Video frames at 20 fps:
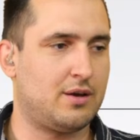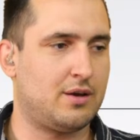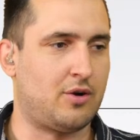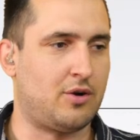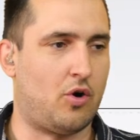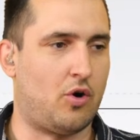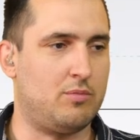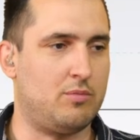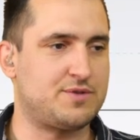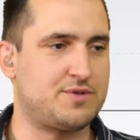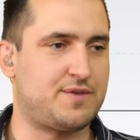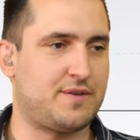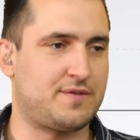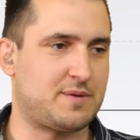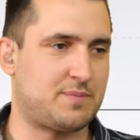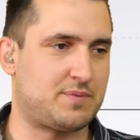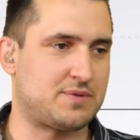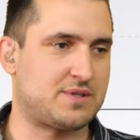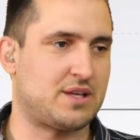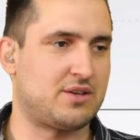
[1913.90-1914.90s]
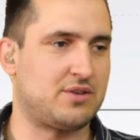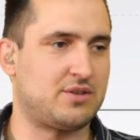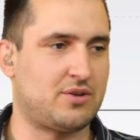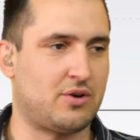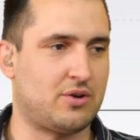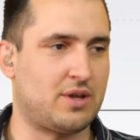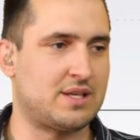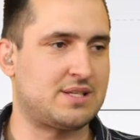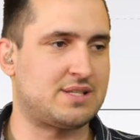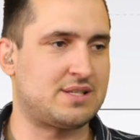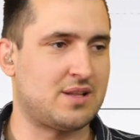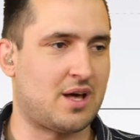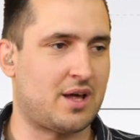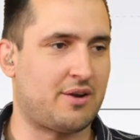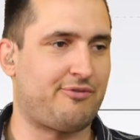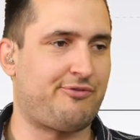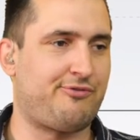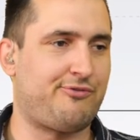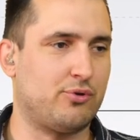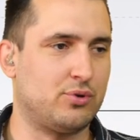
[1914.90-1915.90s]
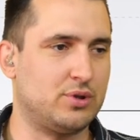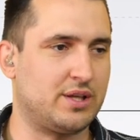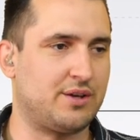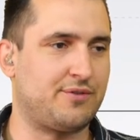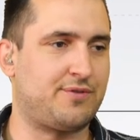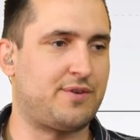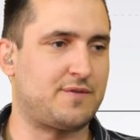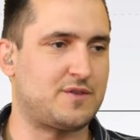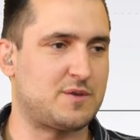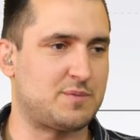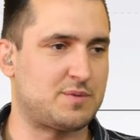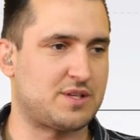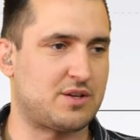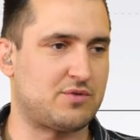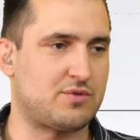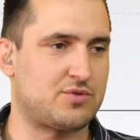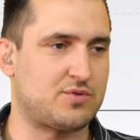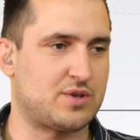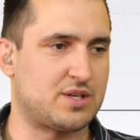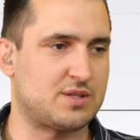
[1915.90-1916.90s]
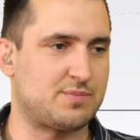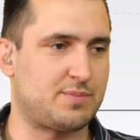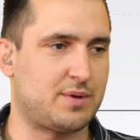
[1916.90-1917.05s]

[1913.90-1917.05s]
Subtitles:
And almost 50%. You don't. It's not fully 50% retrace,